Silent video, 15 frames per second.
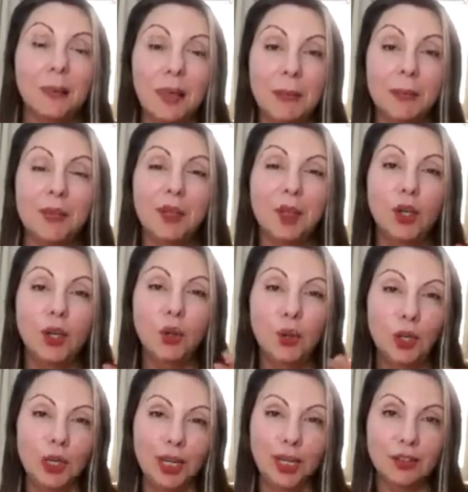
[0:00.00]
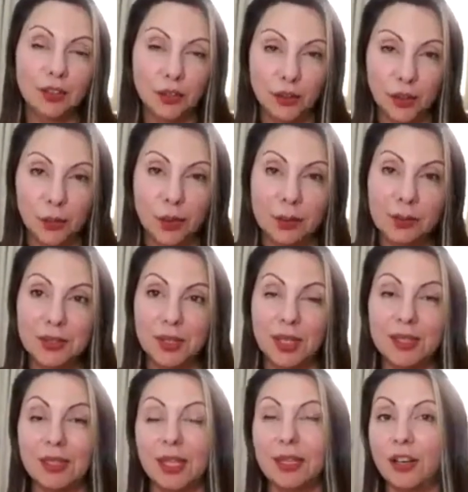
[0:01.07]
People who land on your
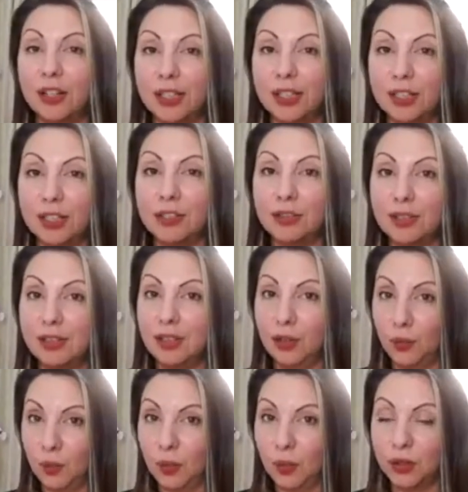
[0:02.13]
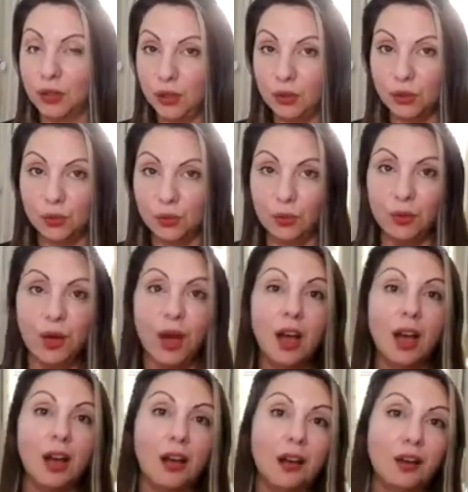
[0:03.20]
website and are interested in what you do
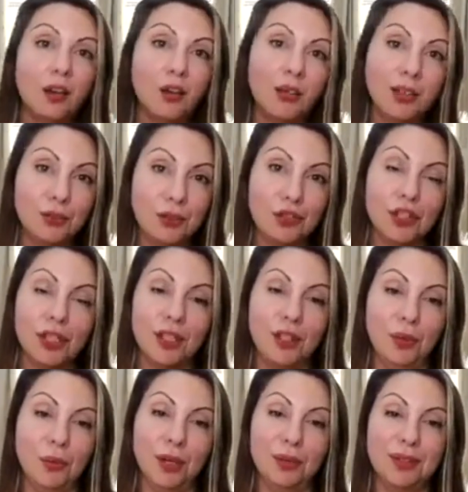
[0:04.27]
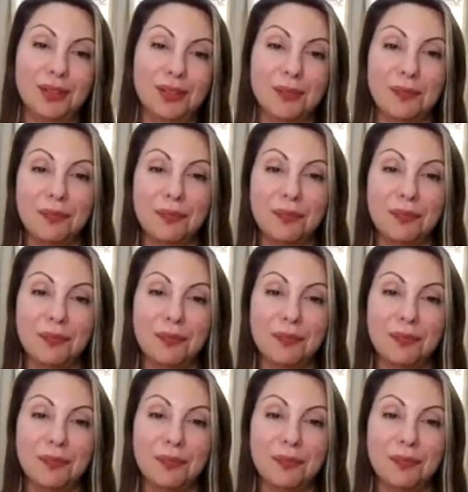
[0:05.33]
are going to check you out.